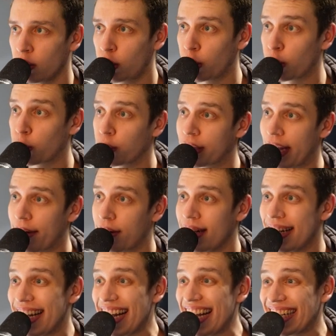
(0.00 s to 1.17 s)
Turtle Terran
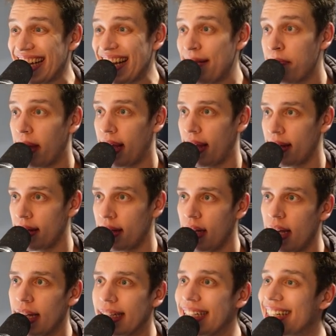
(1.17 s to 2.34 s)
is IMBA.
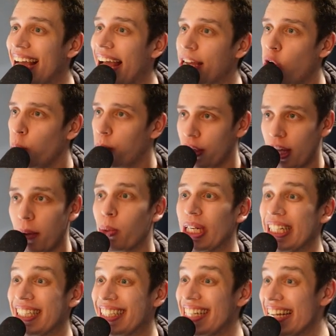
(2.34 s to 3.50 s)
This guy opened up with a
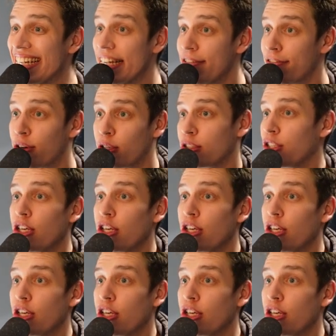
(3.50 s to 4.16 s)
CC first,